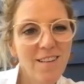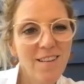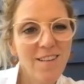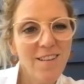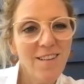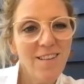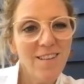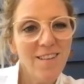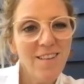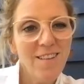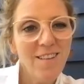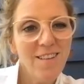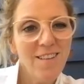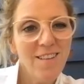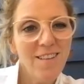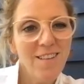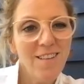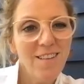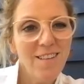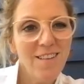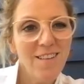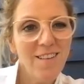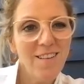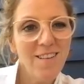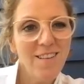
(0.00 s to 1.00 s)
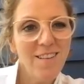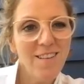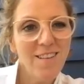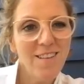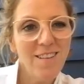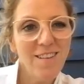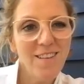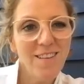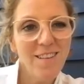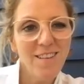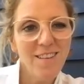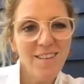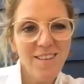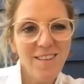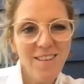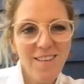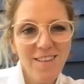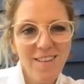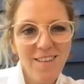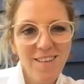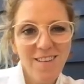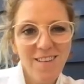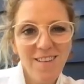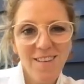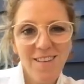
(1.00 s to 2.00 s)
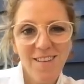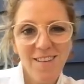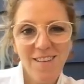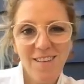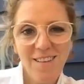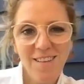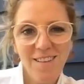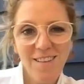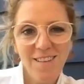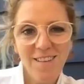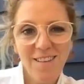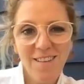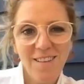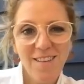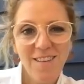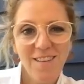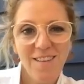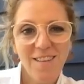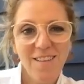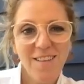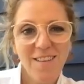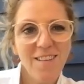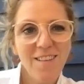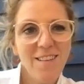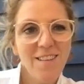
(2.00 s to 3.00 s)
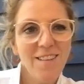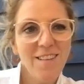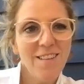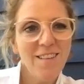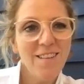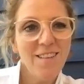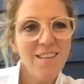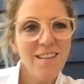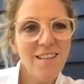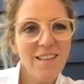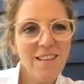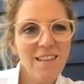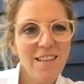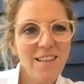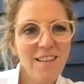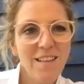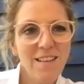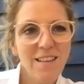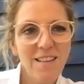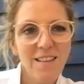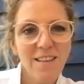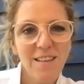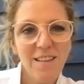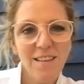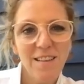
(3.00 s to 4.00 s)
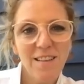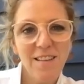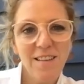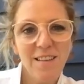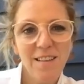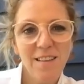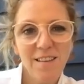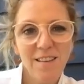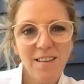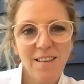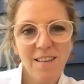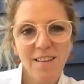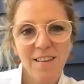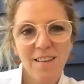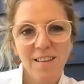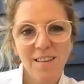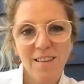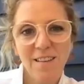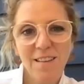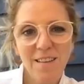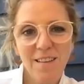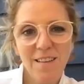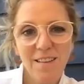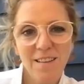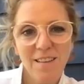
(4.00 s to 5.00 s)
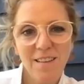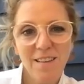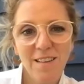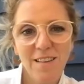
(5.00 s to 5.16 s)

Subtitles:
[no speech]